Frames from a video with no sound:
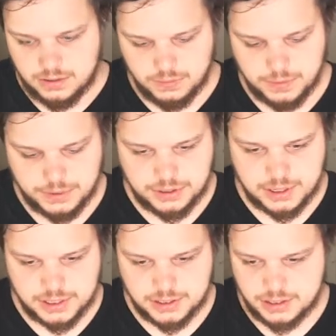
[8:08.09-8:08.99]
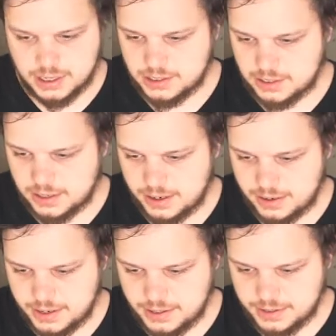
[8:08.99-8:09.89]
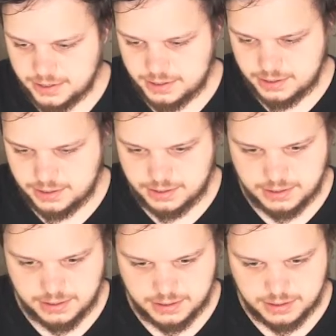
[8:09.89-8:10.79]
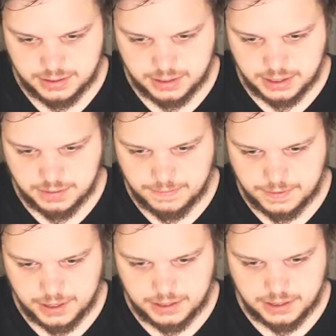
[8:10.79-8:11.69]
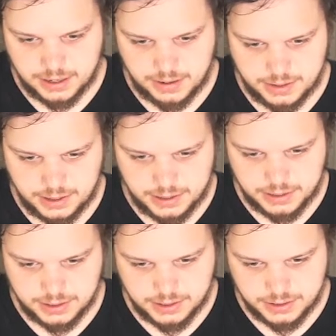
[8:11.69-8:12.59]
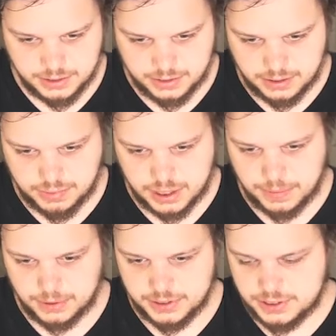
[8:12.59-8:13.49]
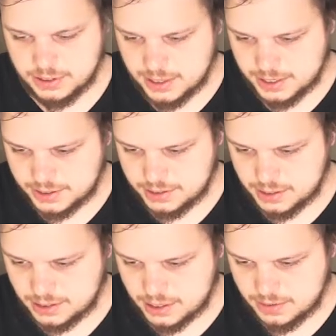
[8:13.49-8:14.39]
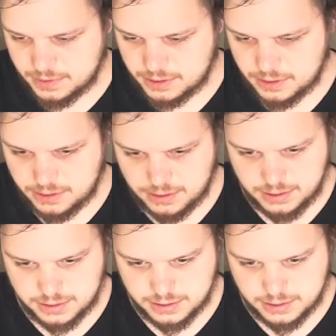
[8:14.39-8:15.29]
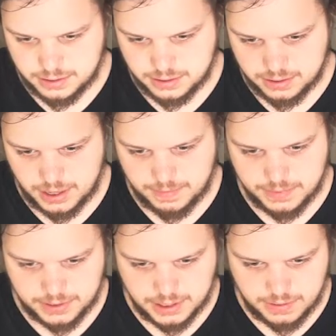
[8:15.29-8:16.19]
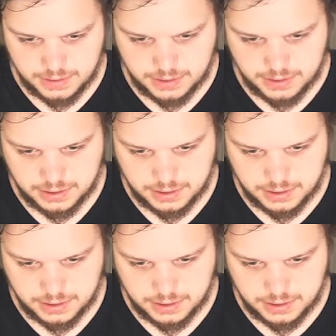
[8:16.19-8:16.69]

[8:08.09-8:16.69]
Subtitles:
Whoops, that's not the layer he's on. Gotta find the layer that he's on so that it properly selects. Not that one either. Yep, it's that one.